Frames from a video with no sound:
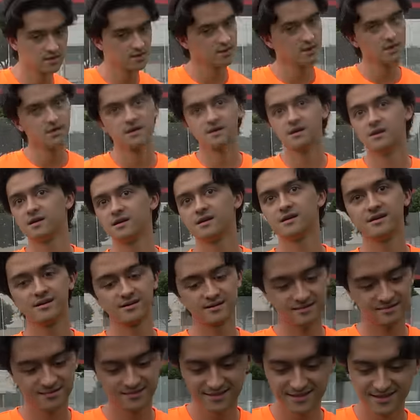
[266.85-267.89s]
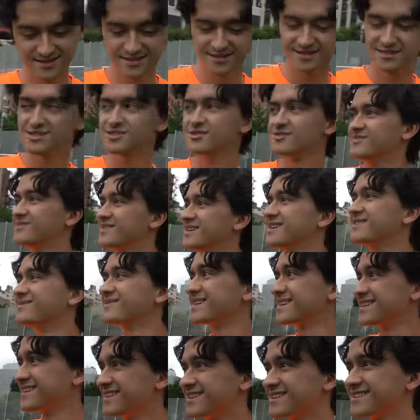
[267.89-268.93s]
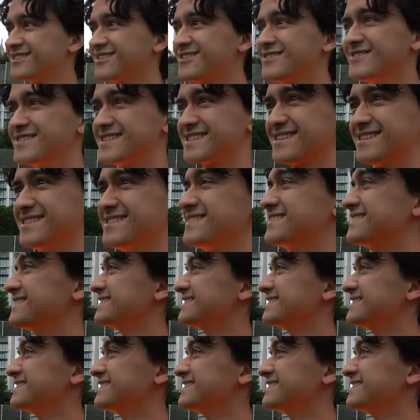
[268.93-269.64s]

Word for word: Just play, keep it simple. Shoot, man, I'm getting like nervous out here.